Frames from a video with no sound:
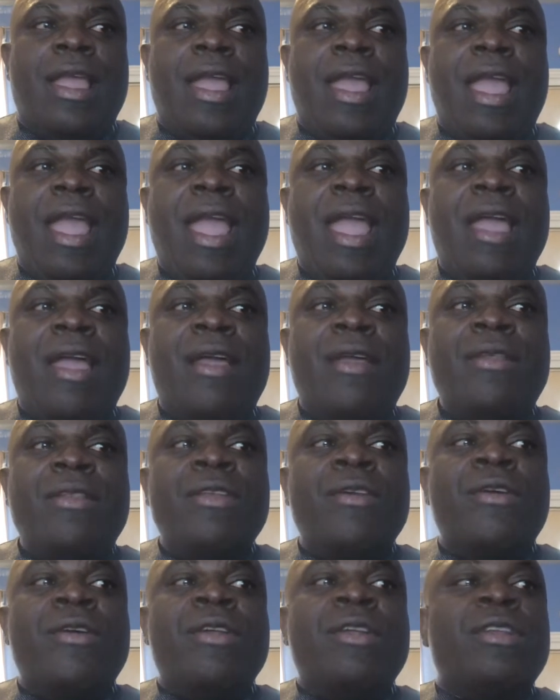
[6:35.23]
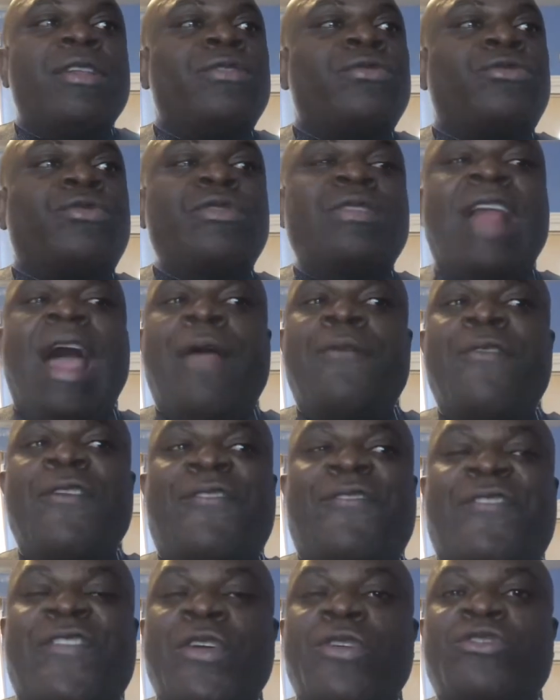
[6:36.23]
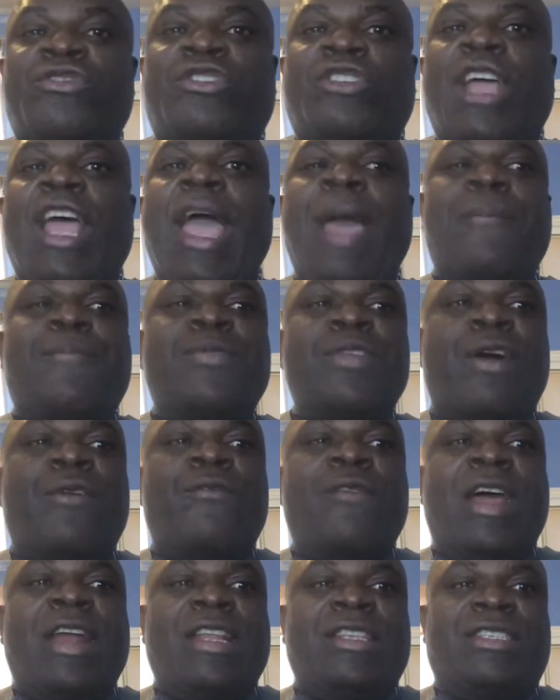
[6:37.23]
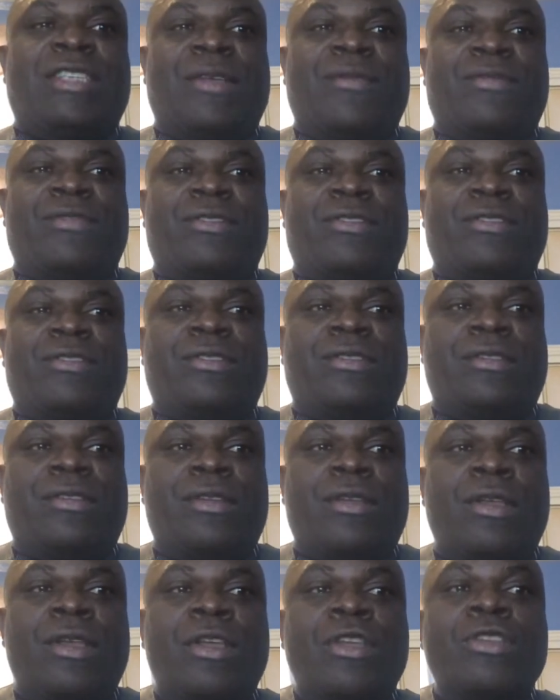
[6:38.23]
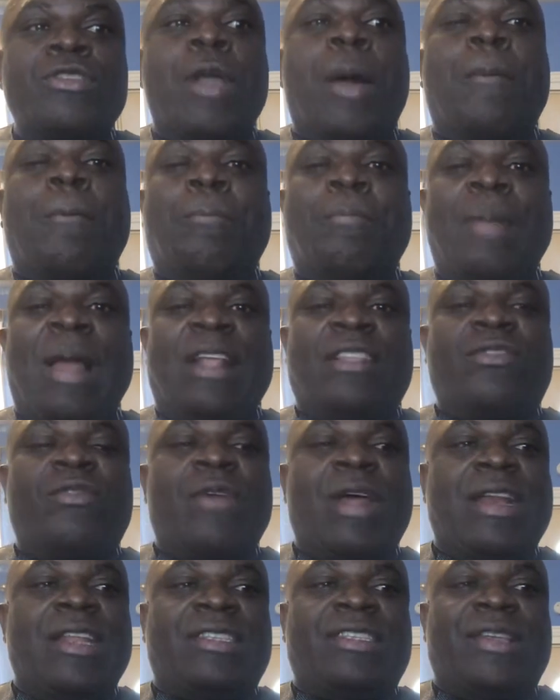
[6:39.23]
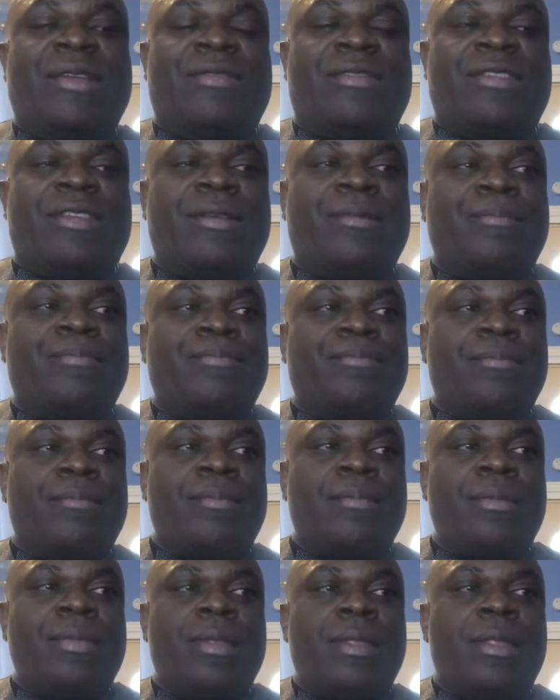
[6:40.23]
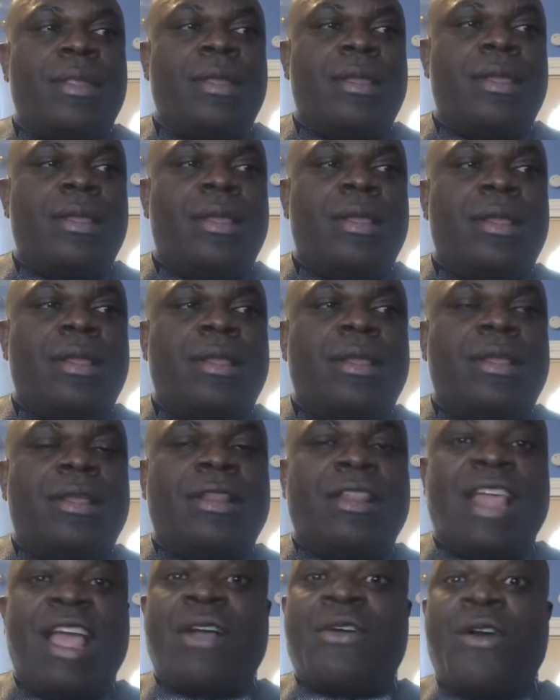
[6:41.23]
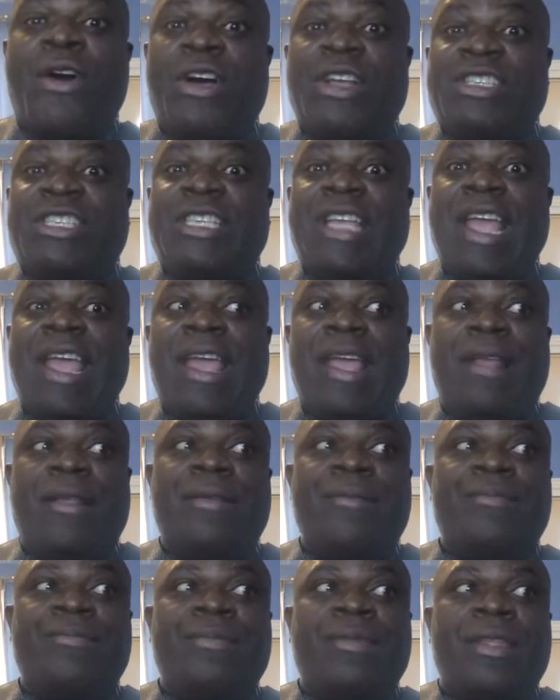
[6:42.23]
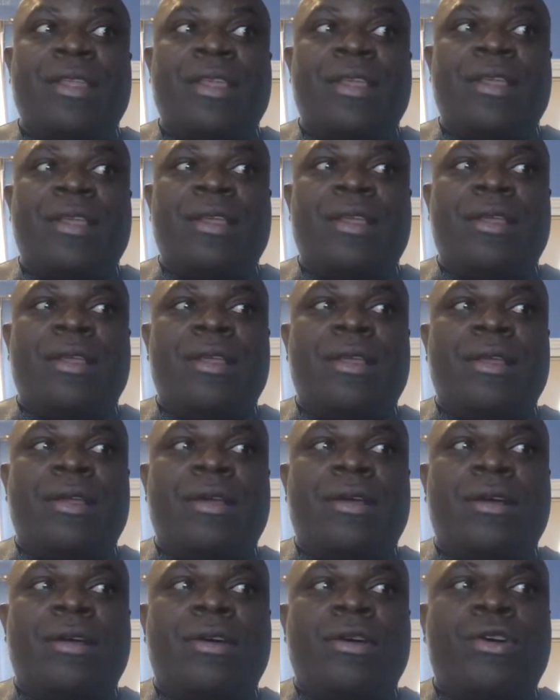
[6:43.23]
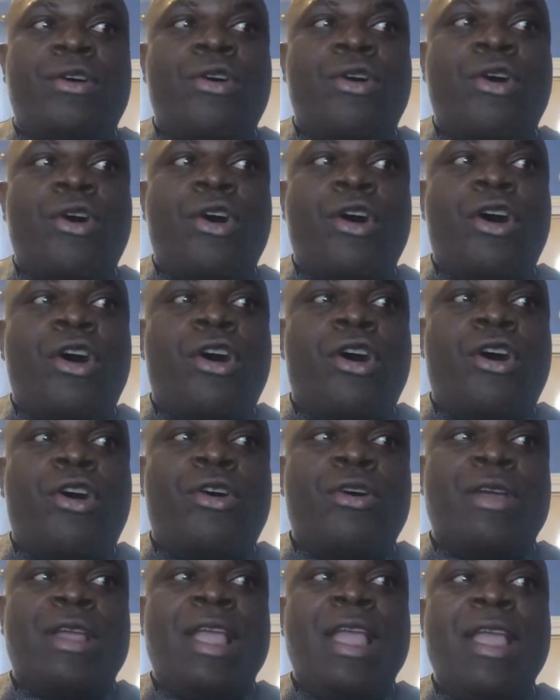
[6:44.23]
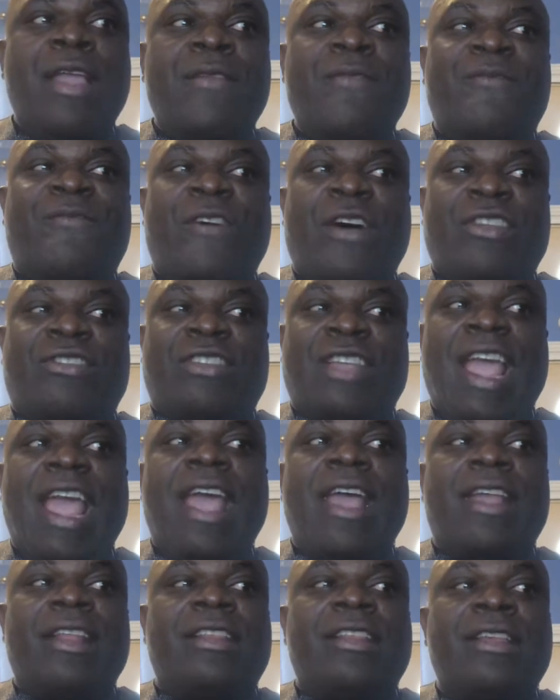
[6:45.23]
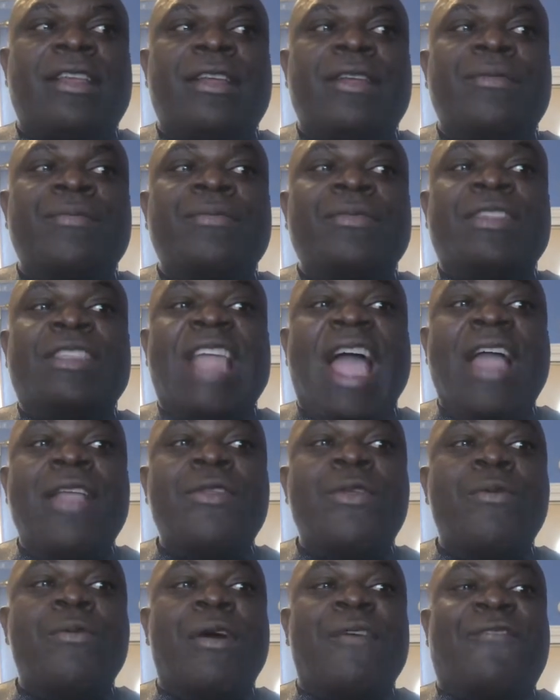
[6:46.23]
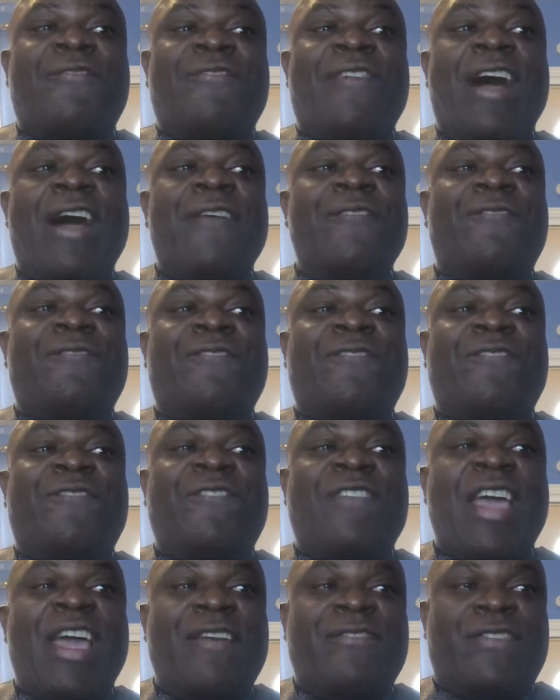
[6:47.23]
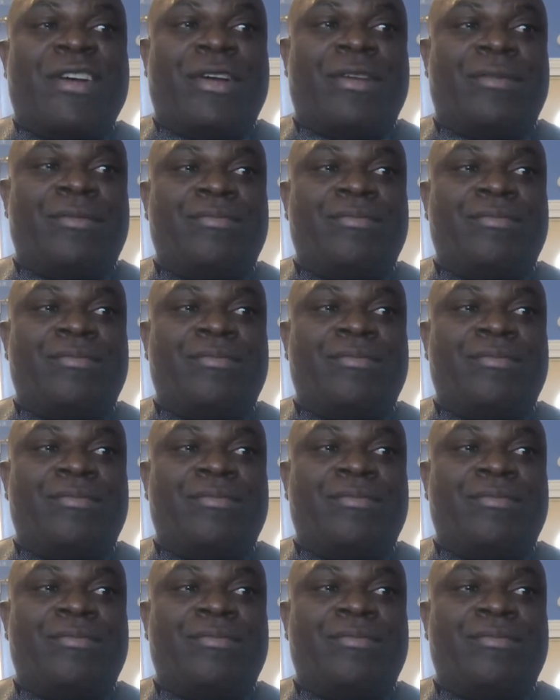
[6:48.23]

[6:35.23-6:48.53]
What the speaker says: And do not refuse to help your relatives, your blood relatives. Then God said, oh, in verse 8, then you will find favor.